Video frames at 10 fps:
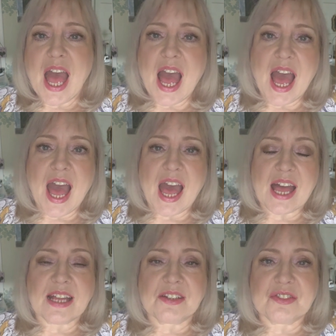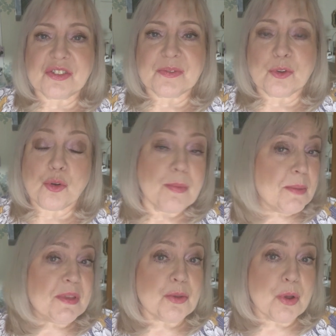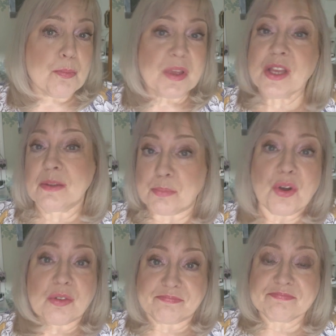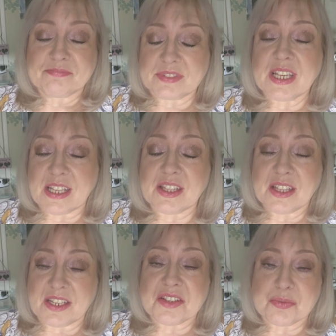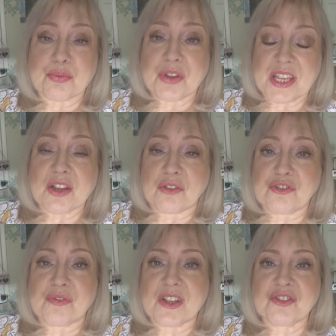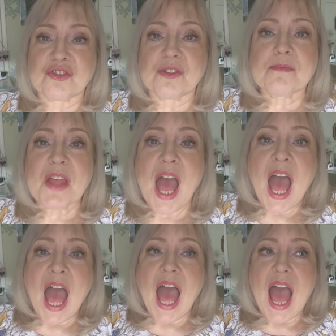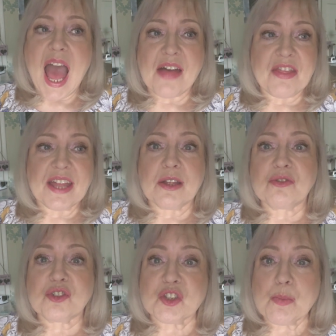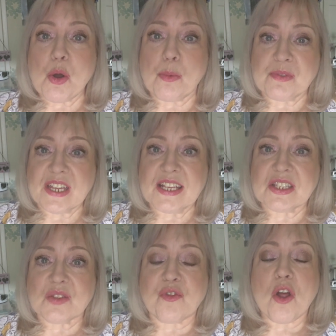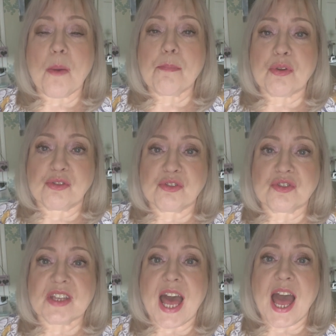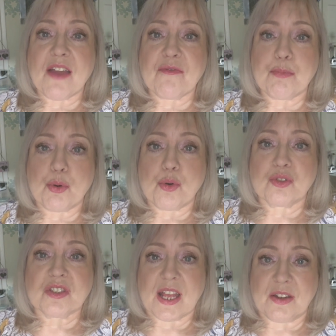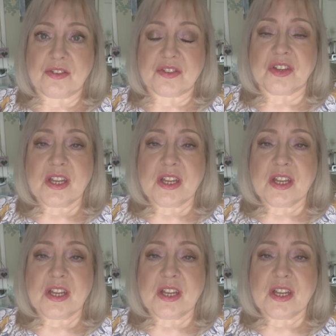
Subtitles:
and or maybe you won't be, but it is pretty controversial. And then some updates from products that I've bought and